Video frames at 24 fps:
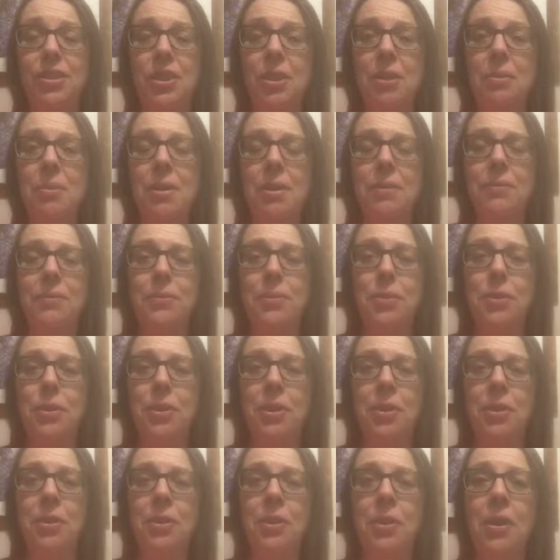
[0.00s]
show up for
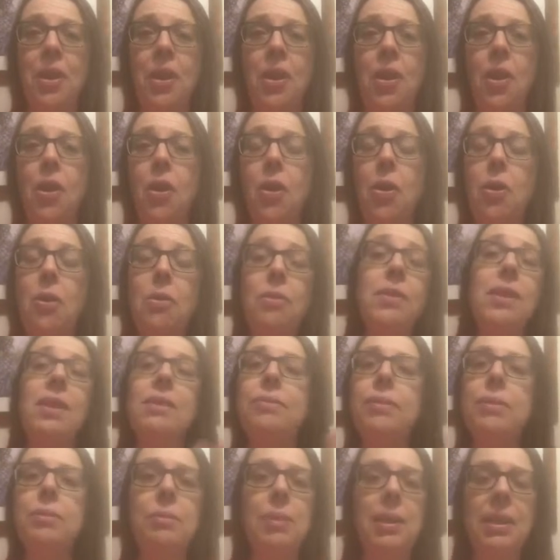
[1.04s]
you, or
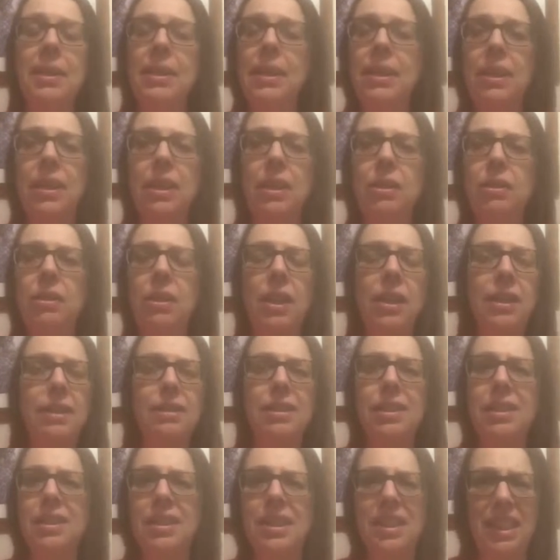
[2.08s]
even one thing that you'd like
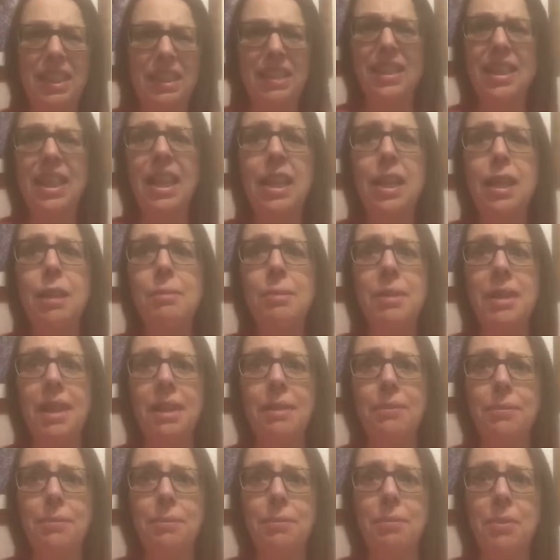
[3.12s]
to just
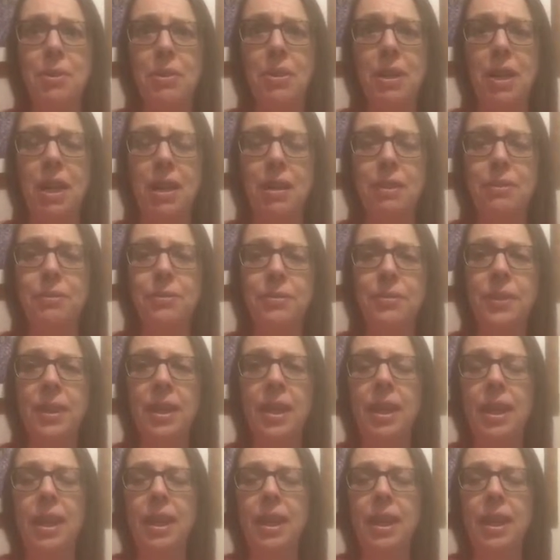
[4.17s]
eliminate from your life.